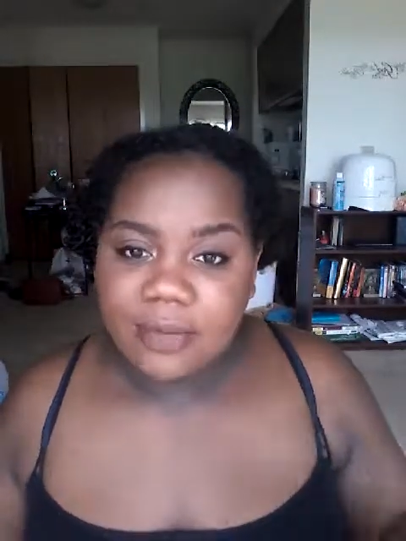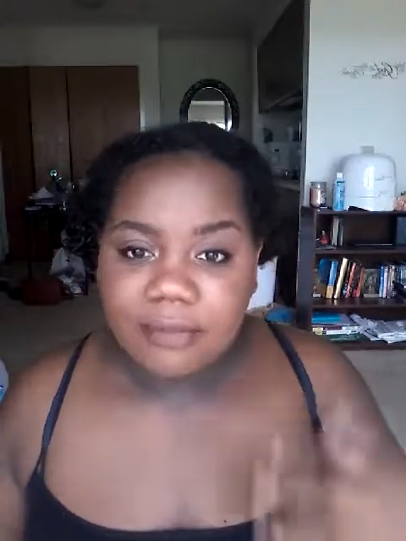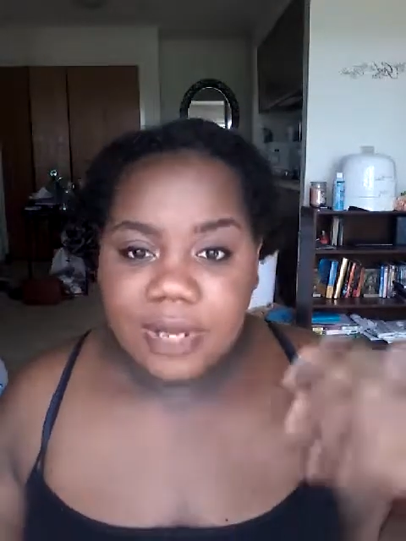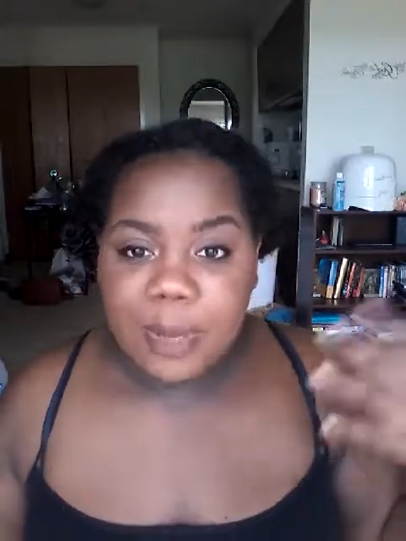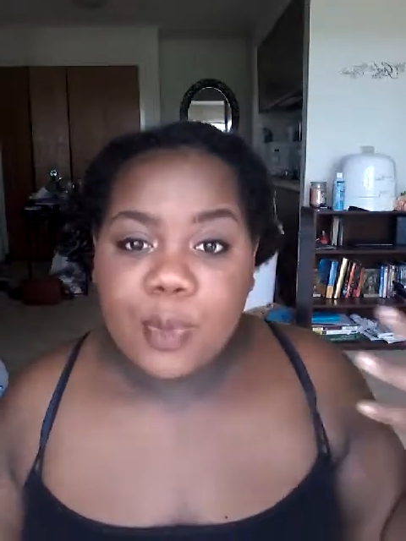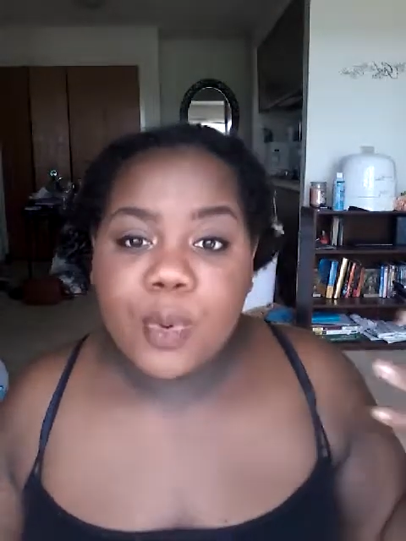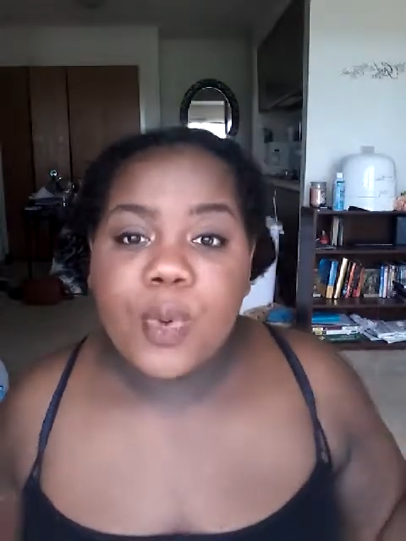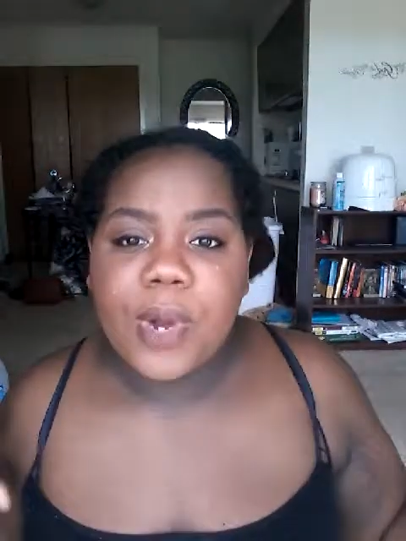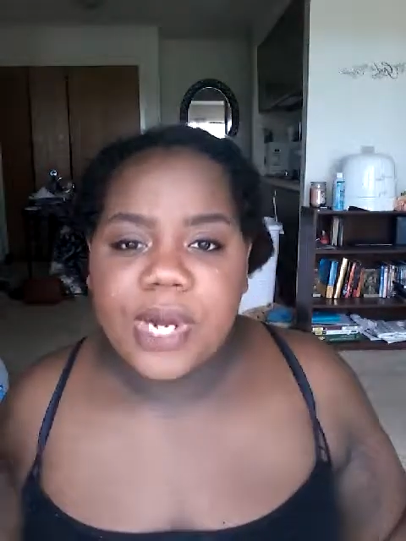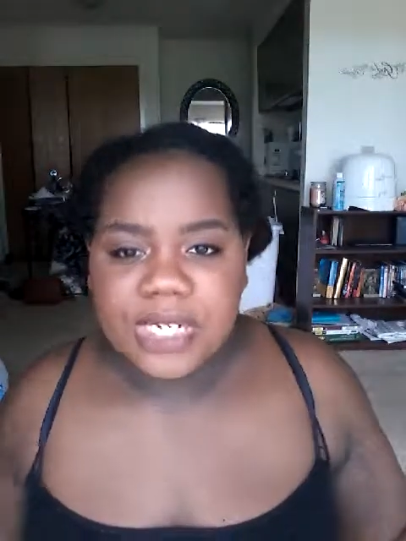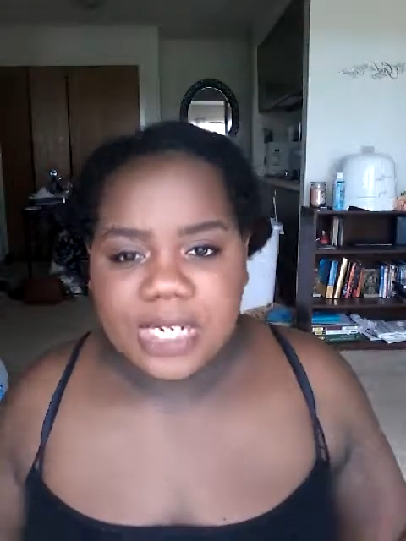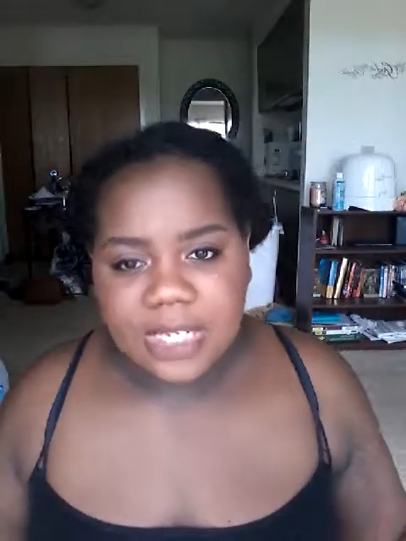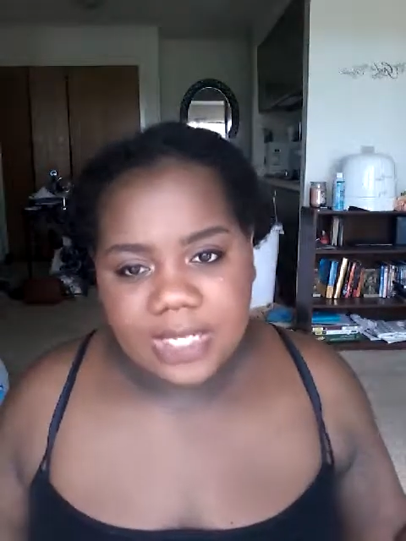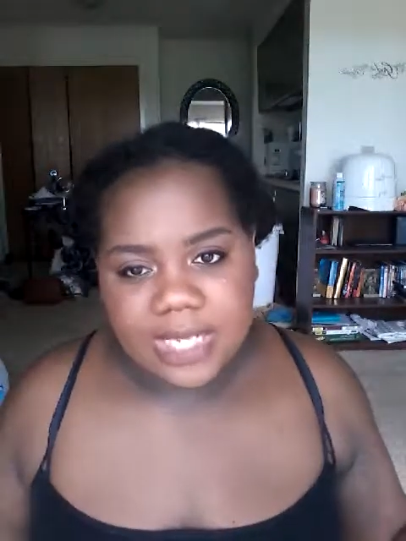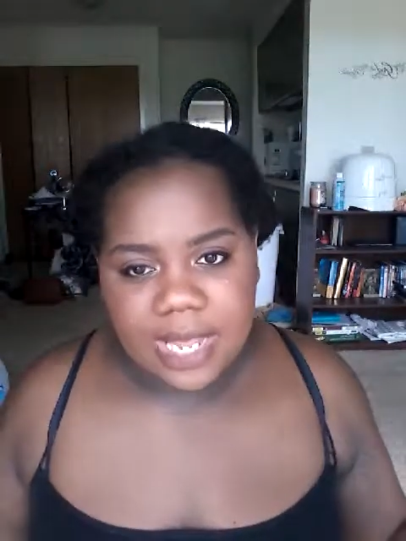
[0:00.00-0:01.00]
people who worked
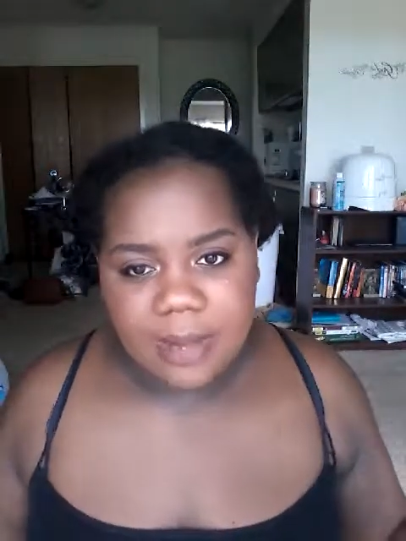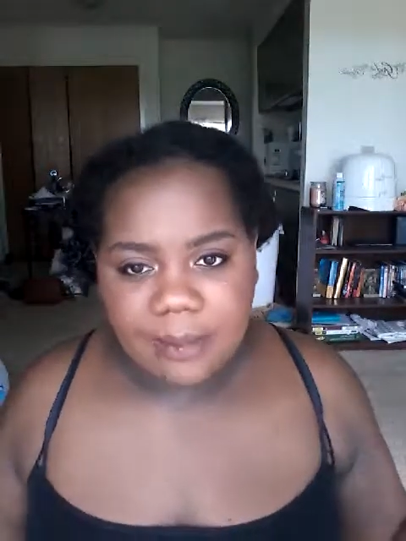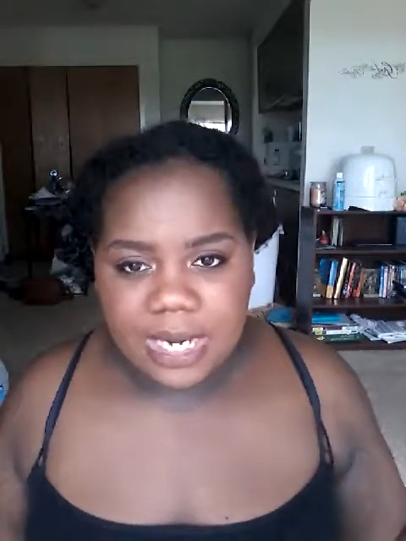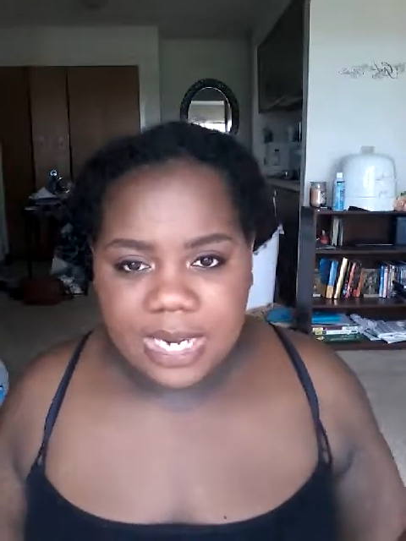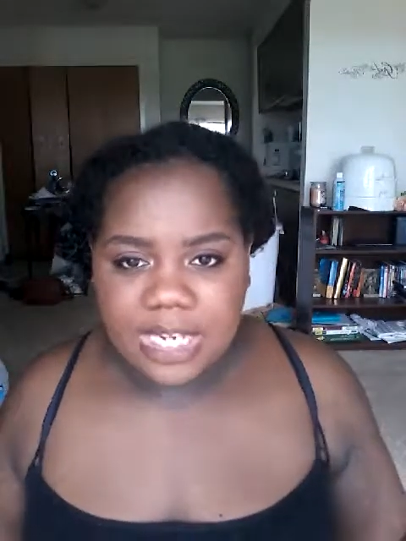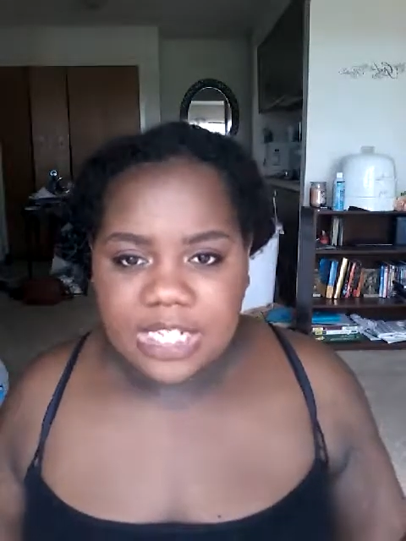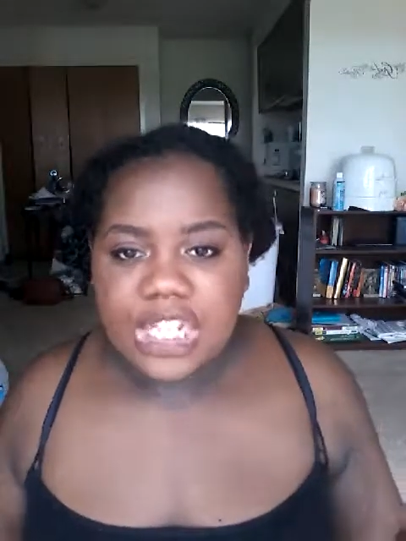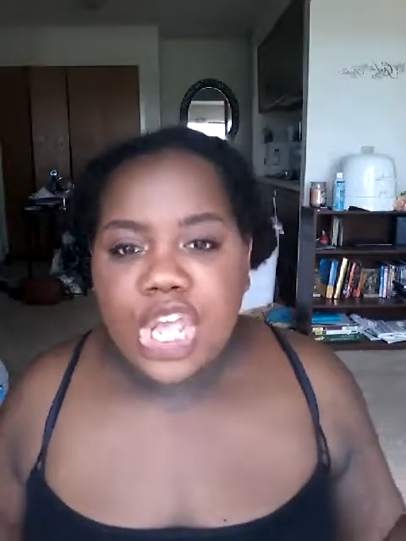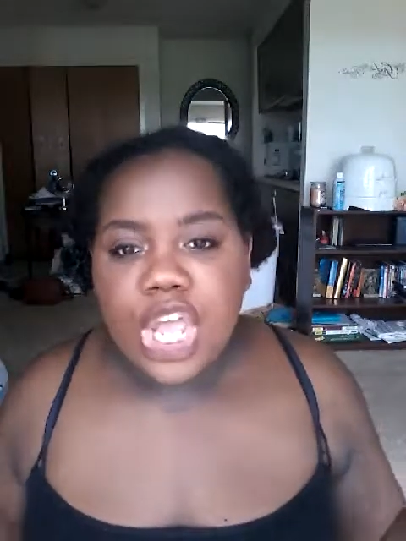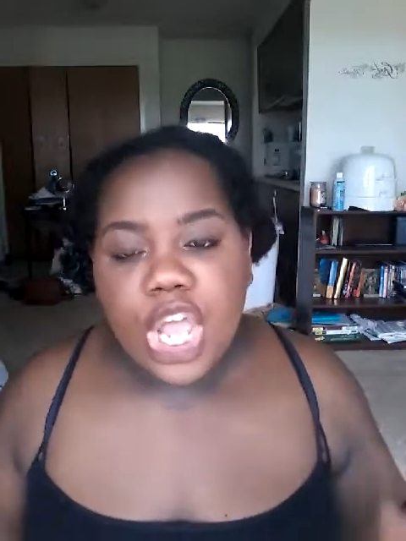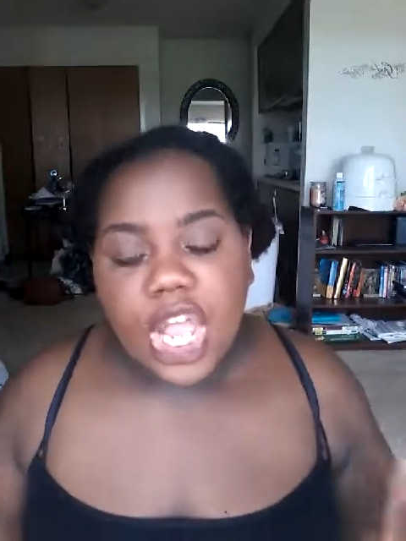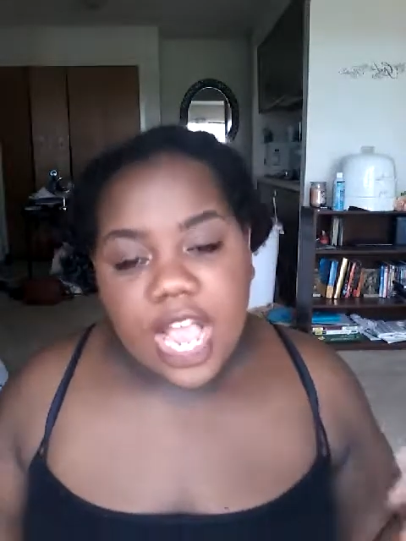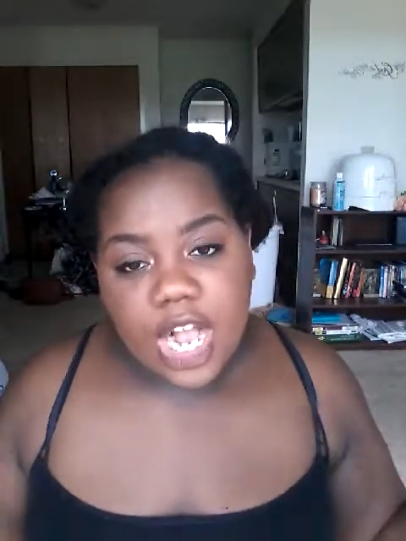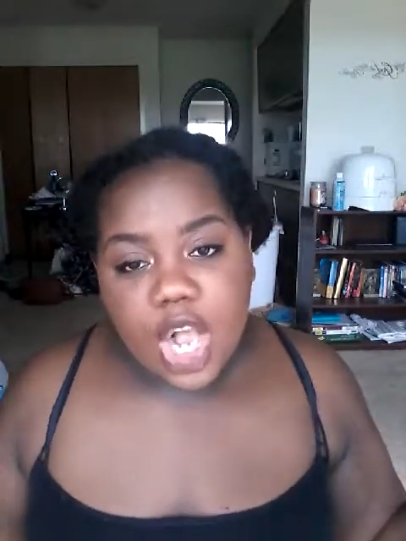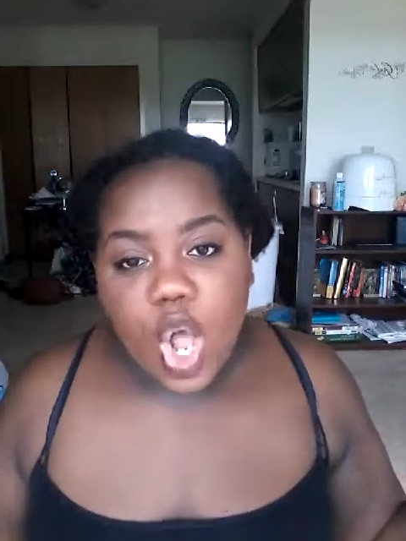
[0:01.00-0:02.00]
at the same place
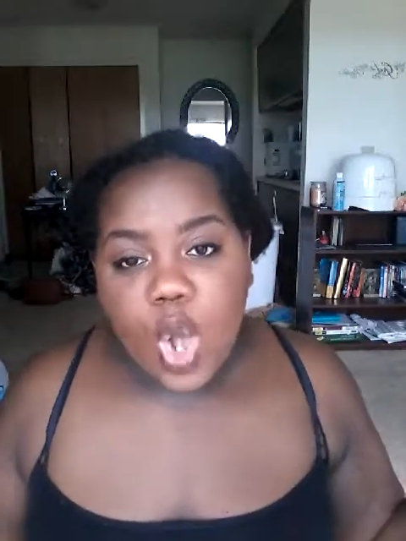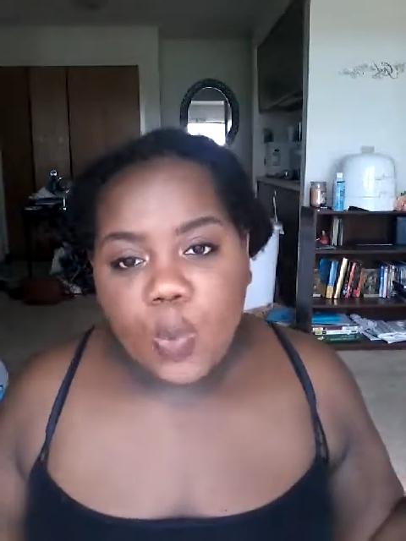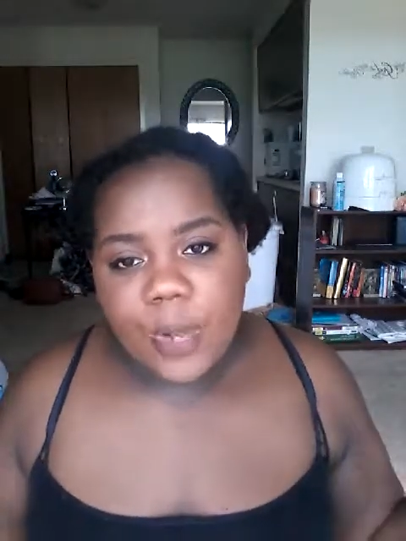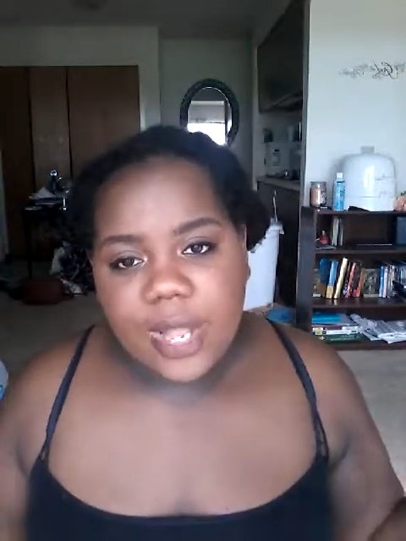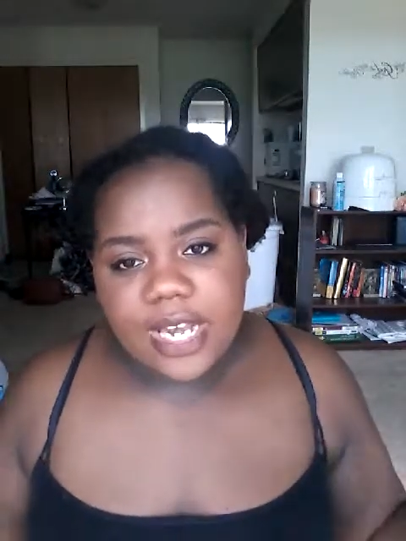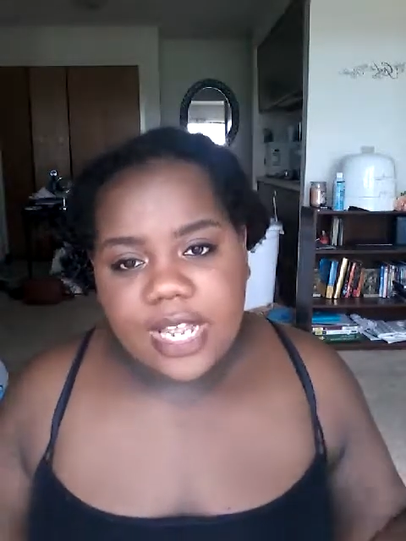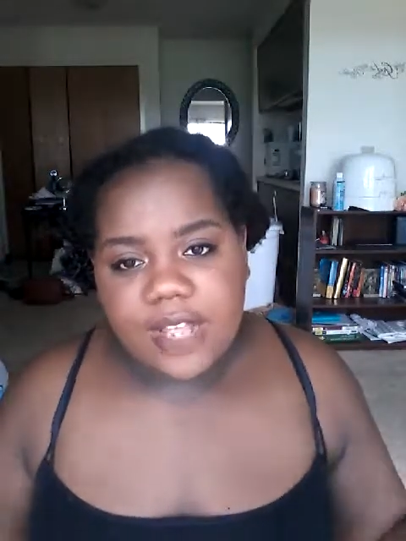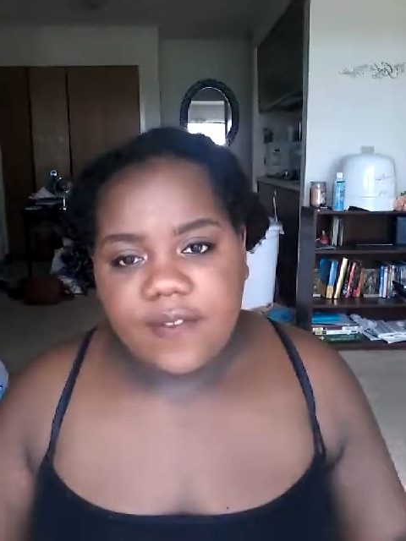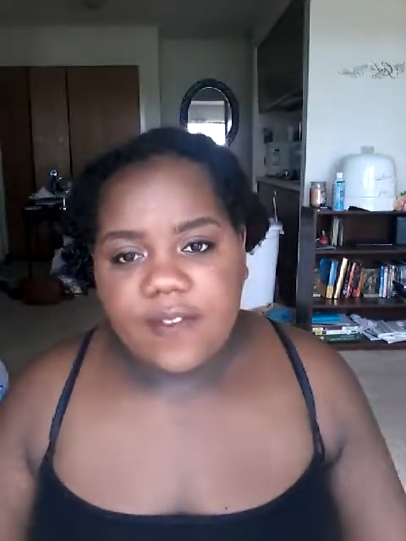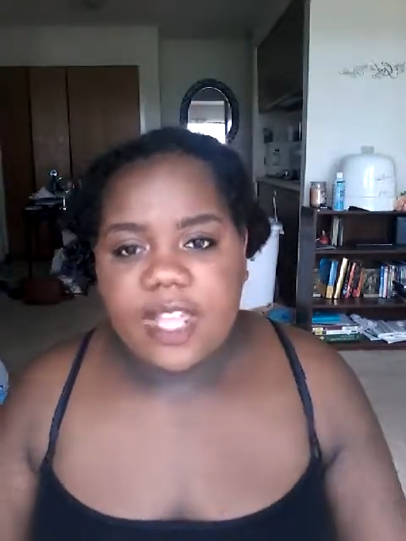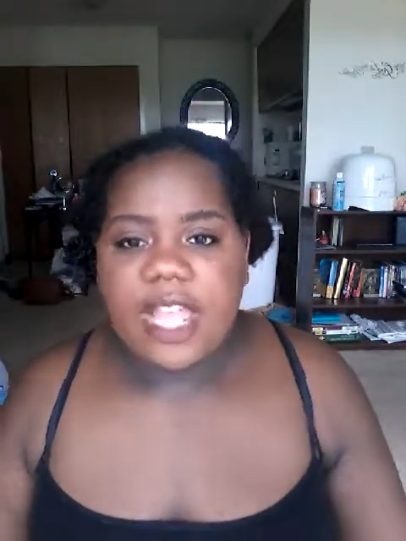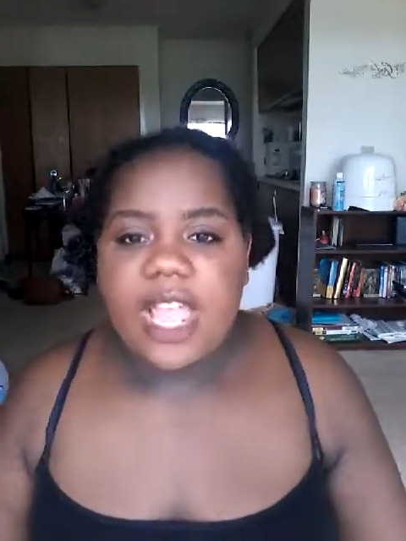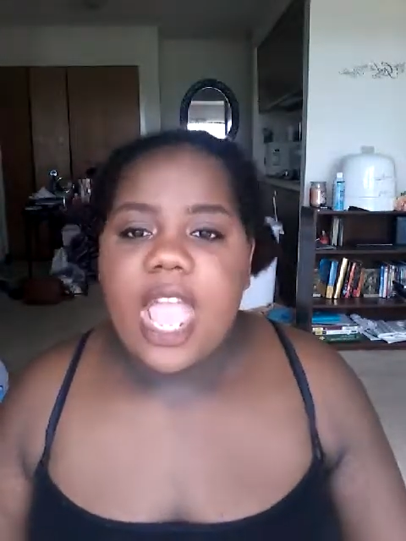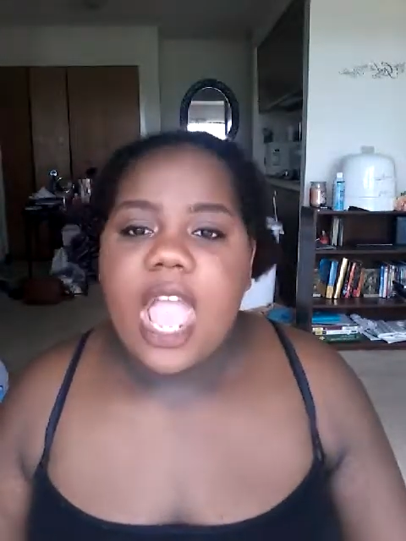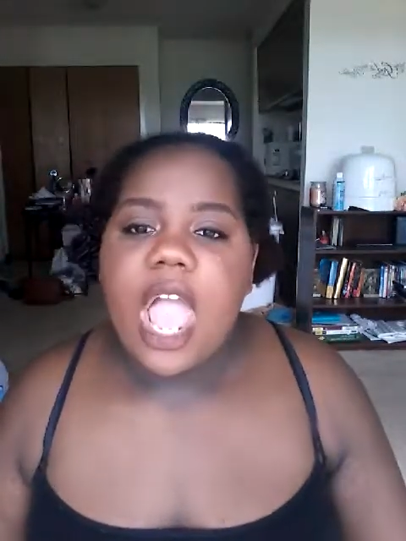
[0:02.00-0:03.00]
had caught wind of
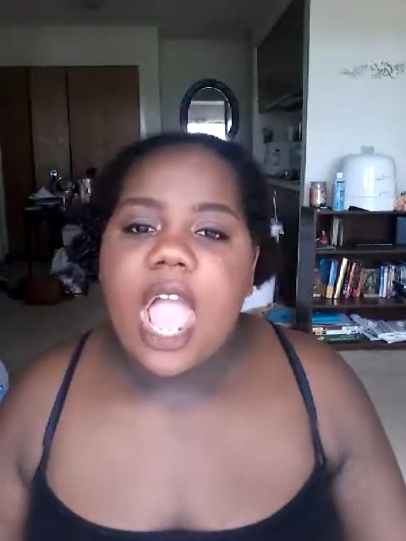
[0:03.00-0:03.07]
it.